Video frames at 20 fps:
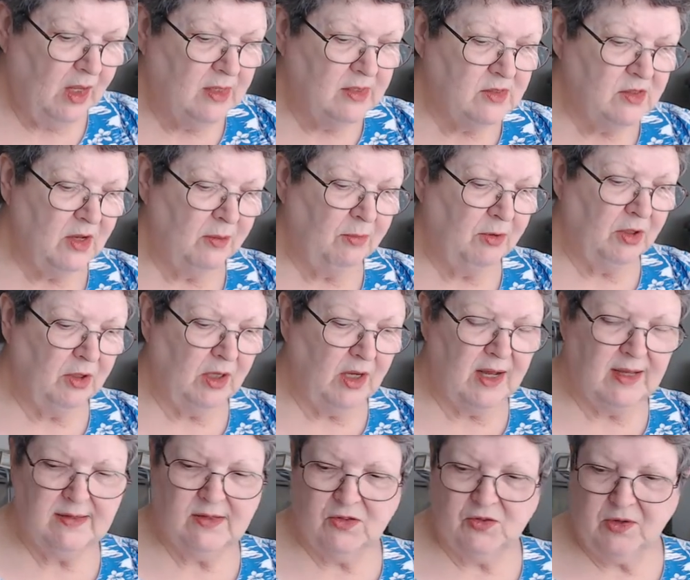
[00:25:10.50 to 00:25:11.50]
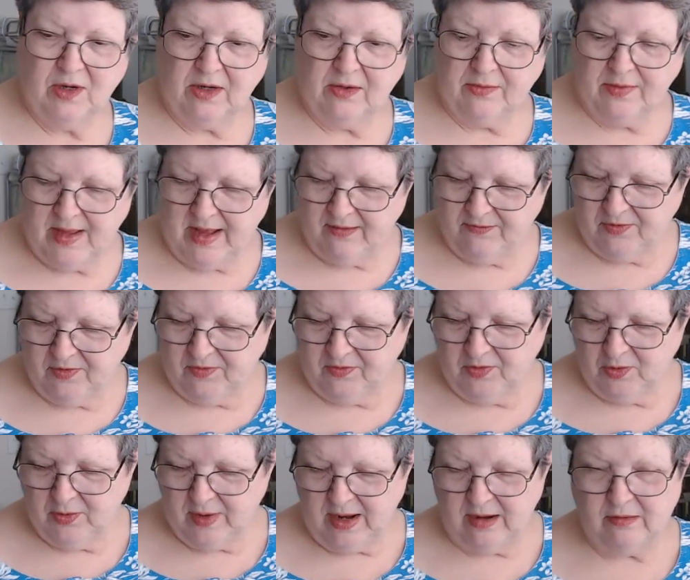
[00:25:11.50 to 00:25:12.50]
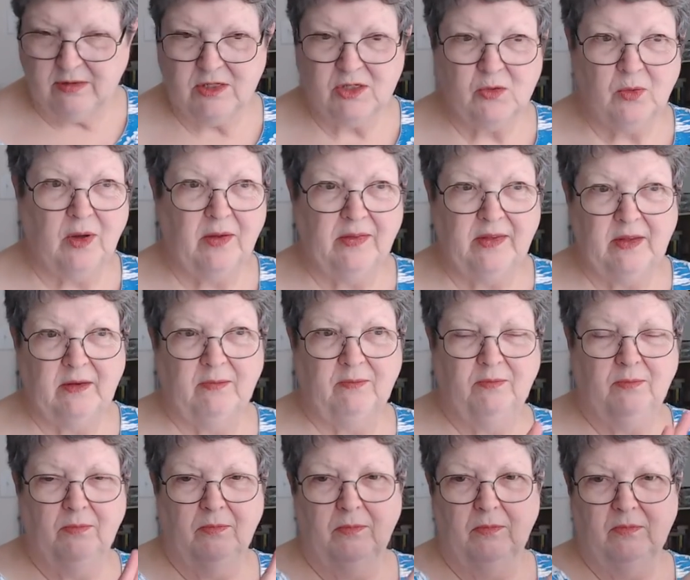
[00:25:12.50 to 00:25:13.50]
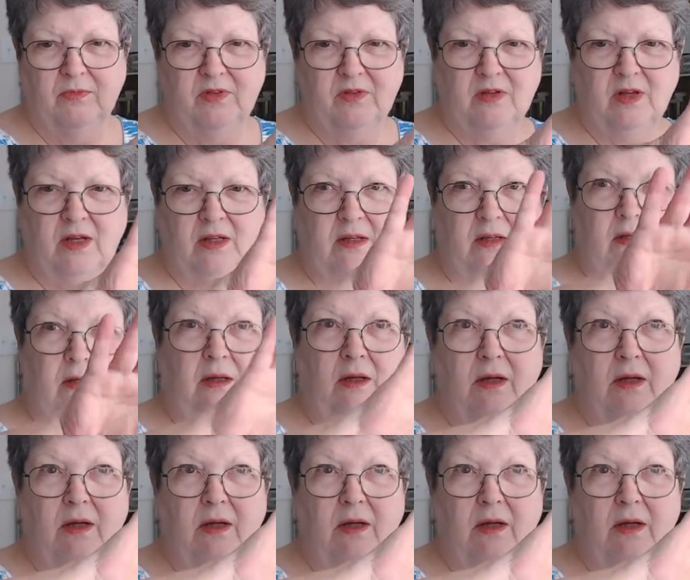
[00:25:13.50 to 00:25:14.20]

So I'm going to concentrate on that for a few hours while the sun,